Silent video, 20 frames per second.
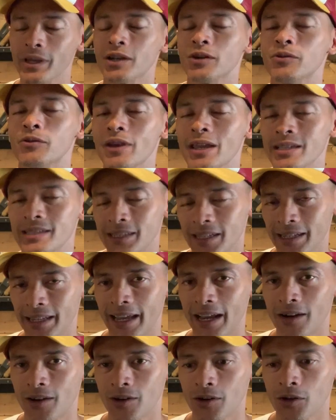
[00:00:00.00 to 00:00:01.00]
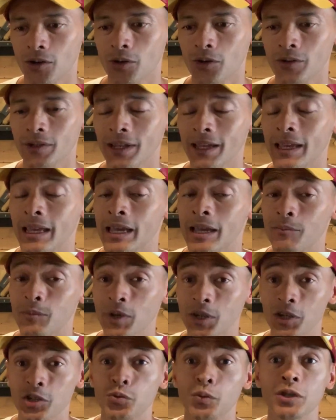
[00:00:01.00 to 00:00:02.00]
we erased that error code
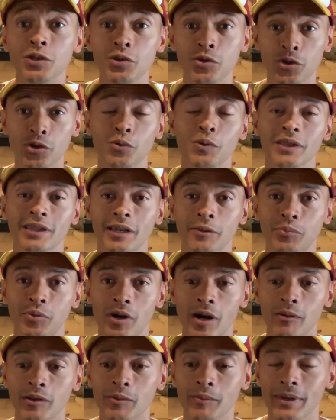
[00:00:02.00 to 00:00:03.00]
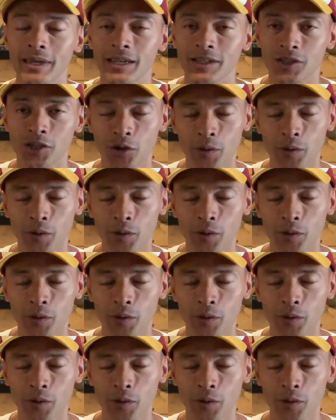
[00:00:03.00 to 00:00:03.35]
because we knew what that problem is.